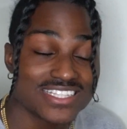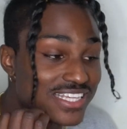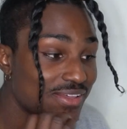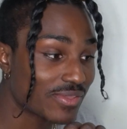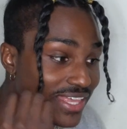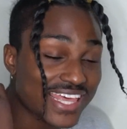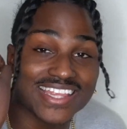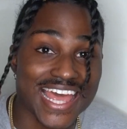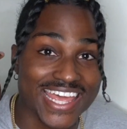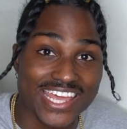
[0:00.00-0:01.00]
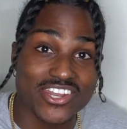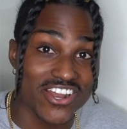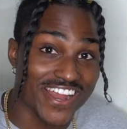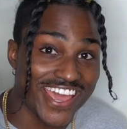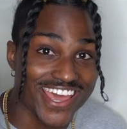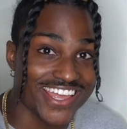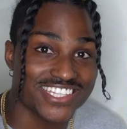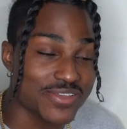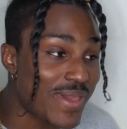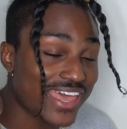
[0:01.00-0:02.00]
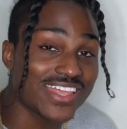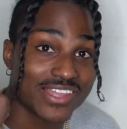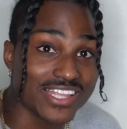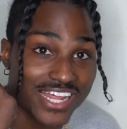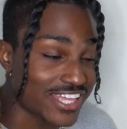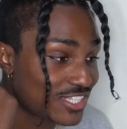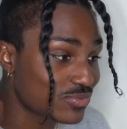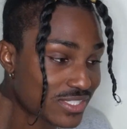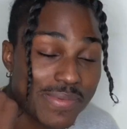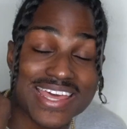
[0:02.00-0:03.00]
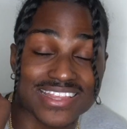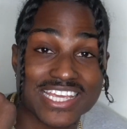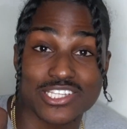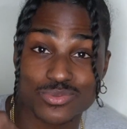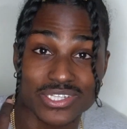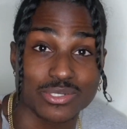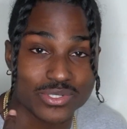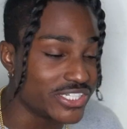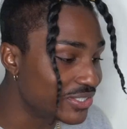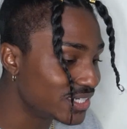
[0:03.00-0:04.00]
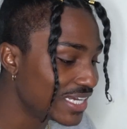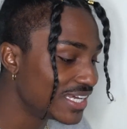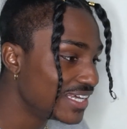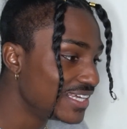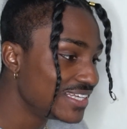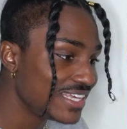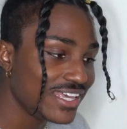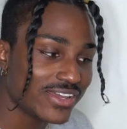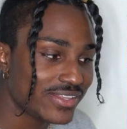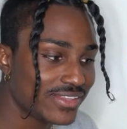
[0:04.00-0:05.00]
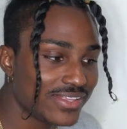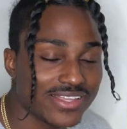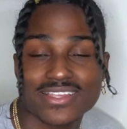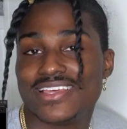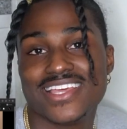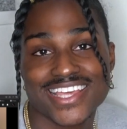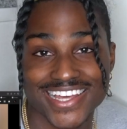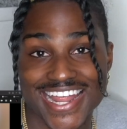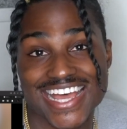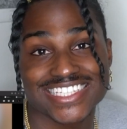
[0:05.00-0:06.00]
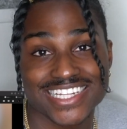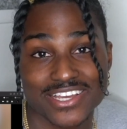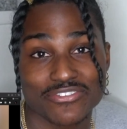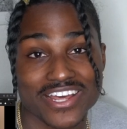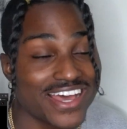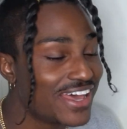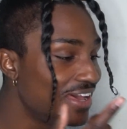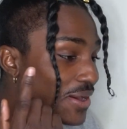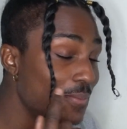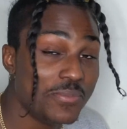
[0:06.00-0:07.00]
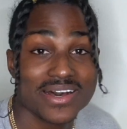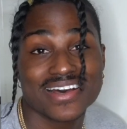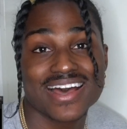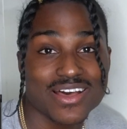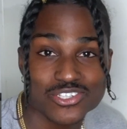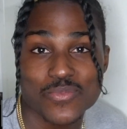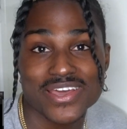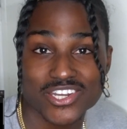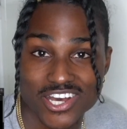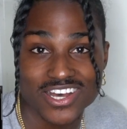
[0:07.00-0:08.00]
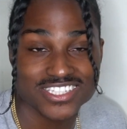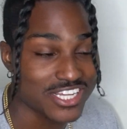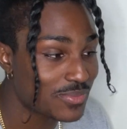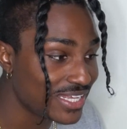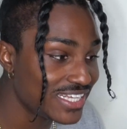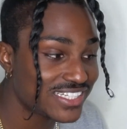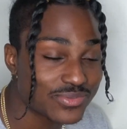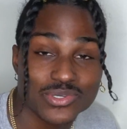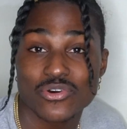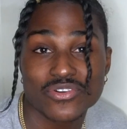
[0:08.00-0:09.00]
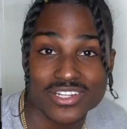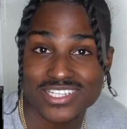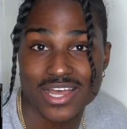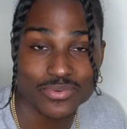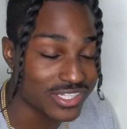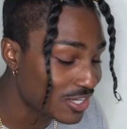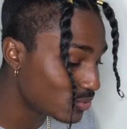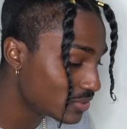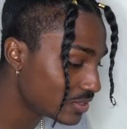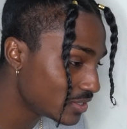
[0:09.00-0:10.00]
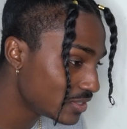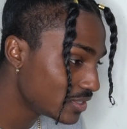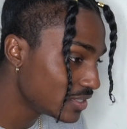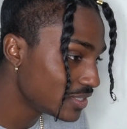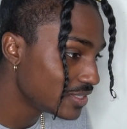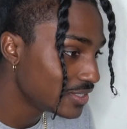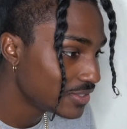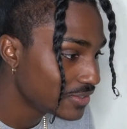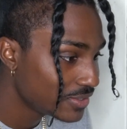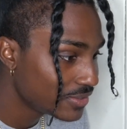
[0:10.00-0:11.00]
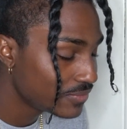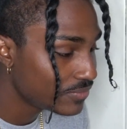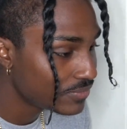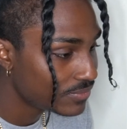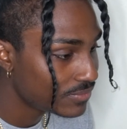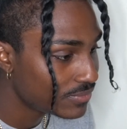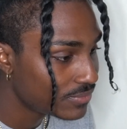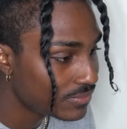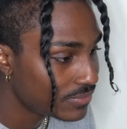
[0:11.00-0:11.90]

to get that in their head to make it look like it's to make it think it's really real. He he a nasty nigga for that. But I was gonna make a dog sound, but he just went over the top with that one off your blindfold and see. a